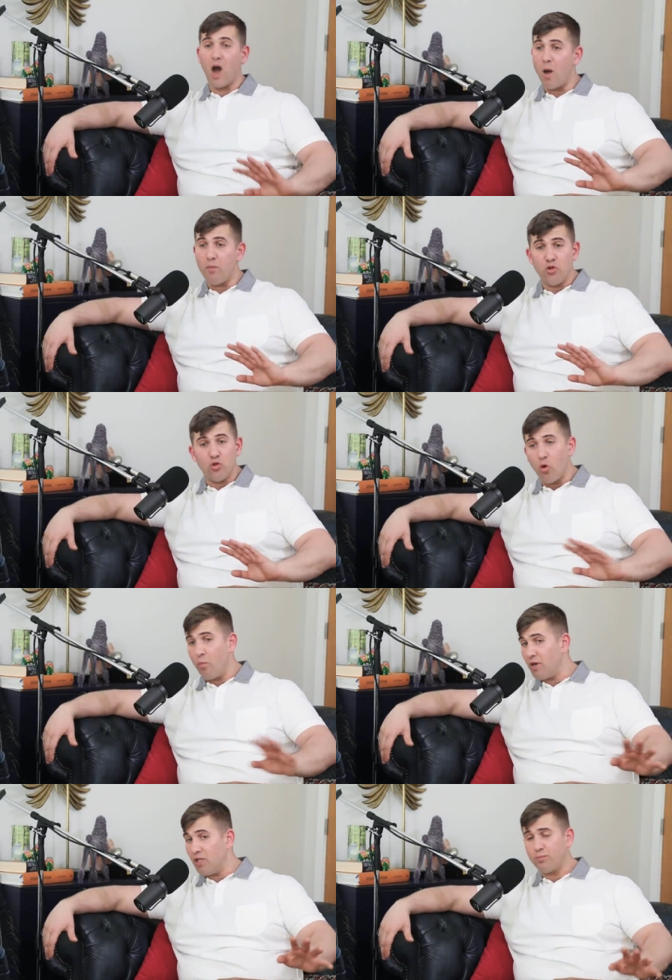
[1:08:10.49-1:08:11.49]
I'm in
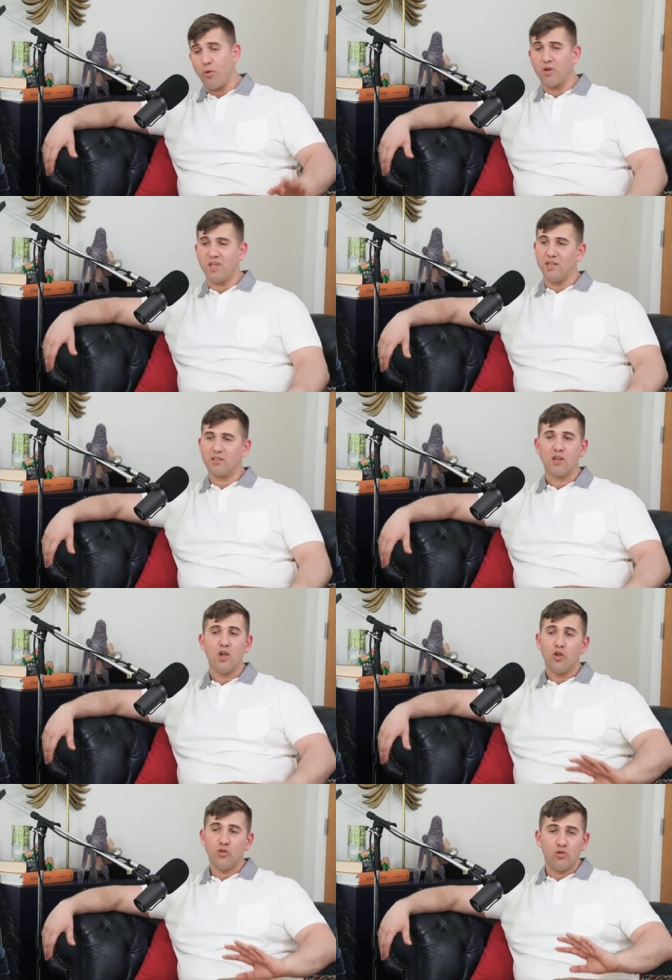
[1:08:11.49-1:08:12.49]
nobody's pocket.
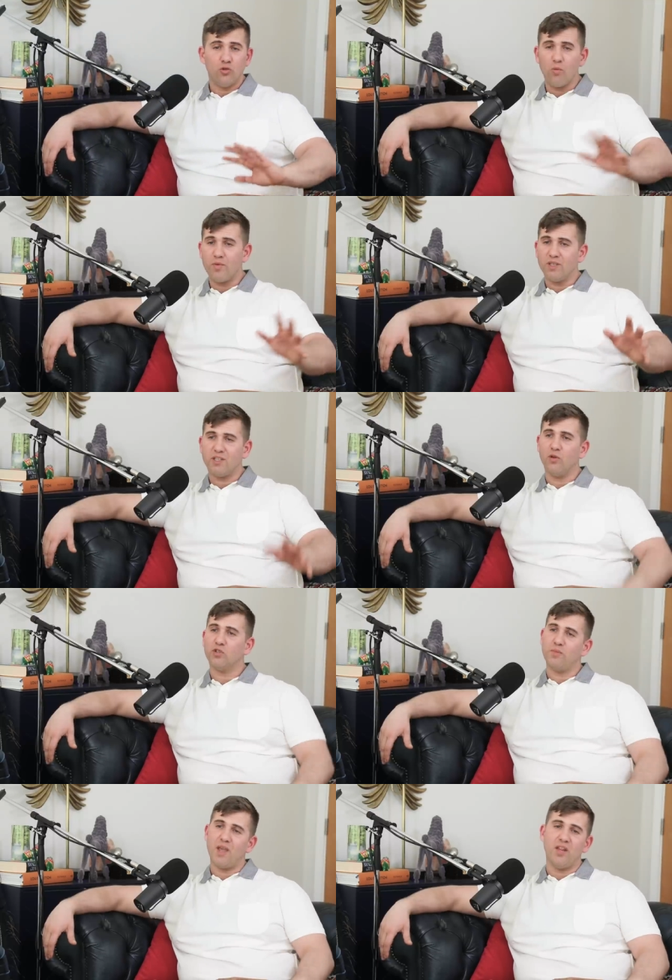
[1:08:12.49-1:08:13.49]
Nobody
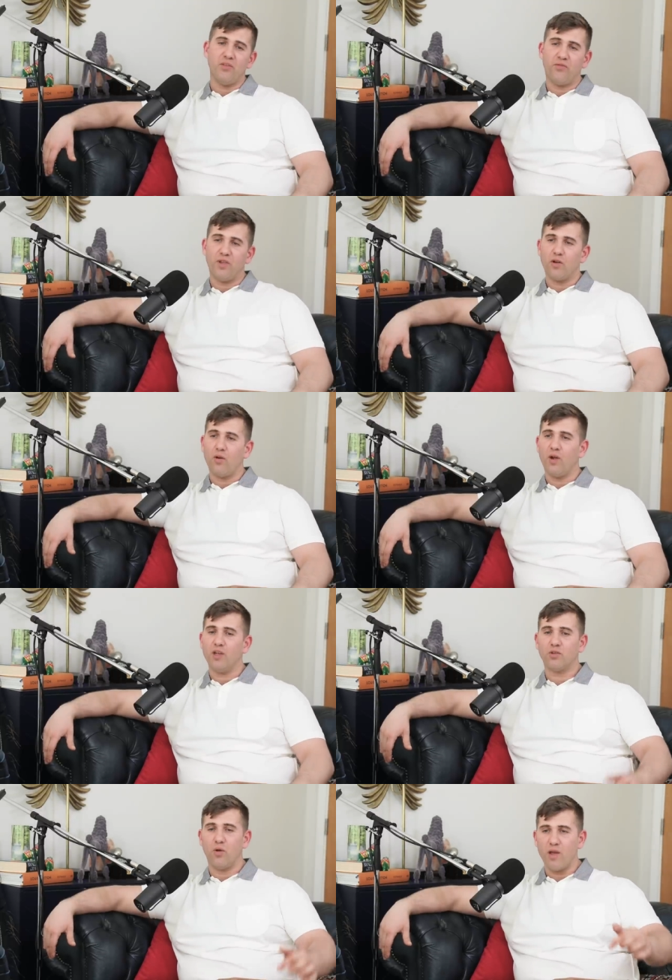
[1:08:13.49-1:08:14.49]
tells me anything, all
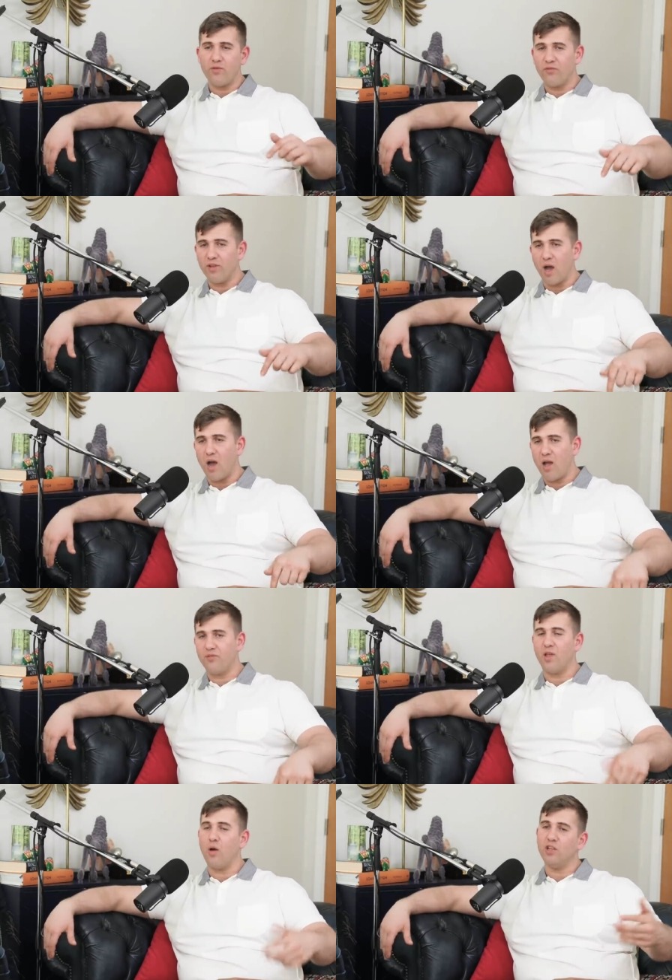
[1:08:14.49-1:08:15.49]
right? So everything I
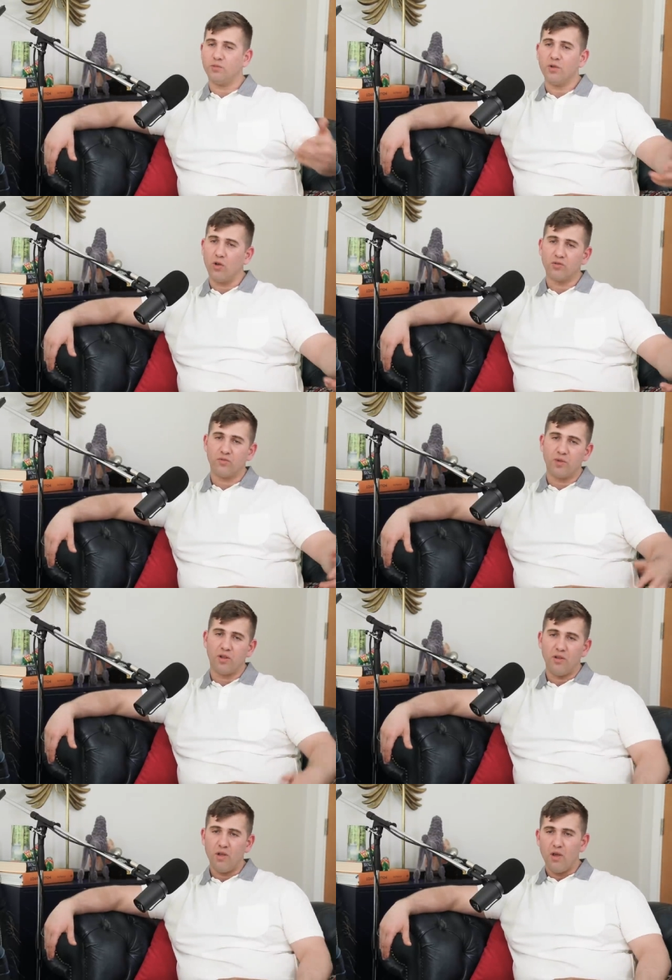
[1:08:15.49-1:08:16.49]
have now is because of me,